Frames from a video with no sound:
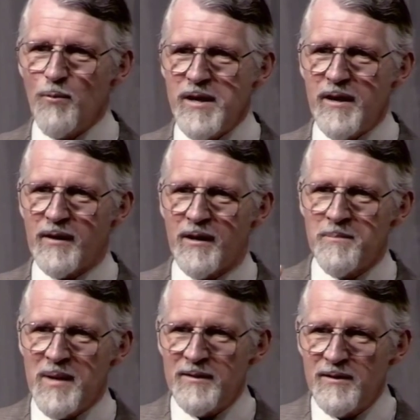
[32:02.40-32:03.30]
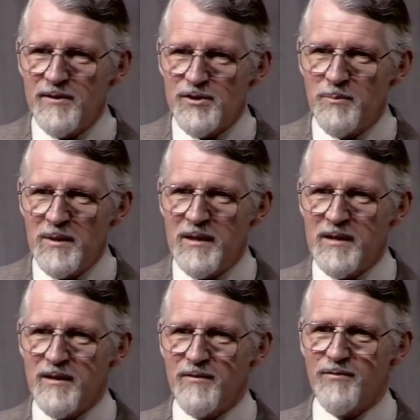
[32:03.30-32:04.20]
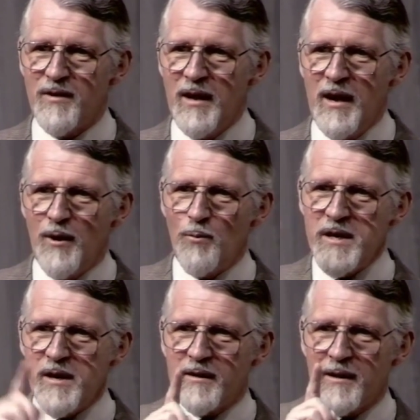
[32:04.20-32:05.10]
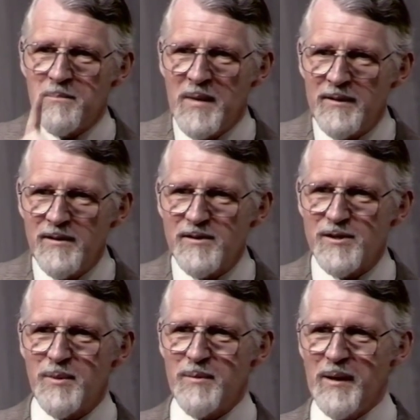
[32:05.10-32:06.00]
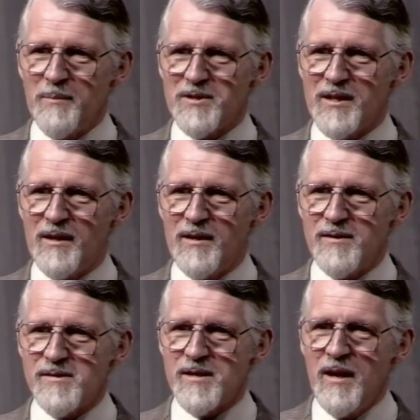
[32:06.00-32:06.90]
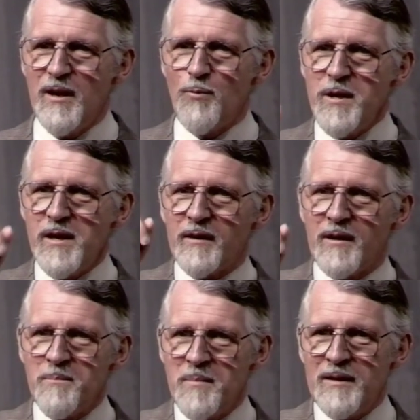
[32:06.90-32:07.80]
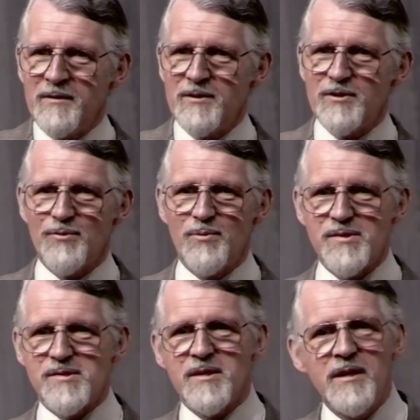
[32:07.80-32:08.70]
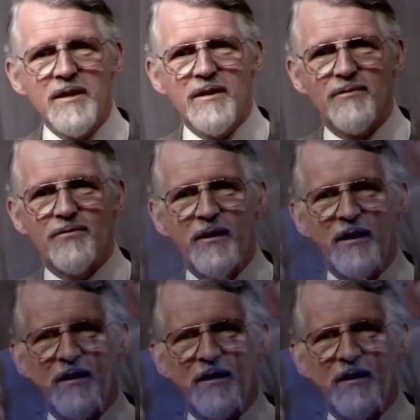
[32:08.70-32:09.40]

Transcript: We are commanded to believe. We are commanded to be baptized. We are commanded to receive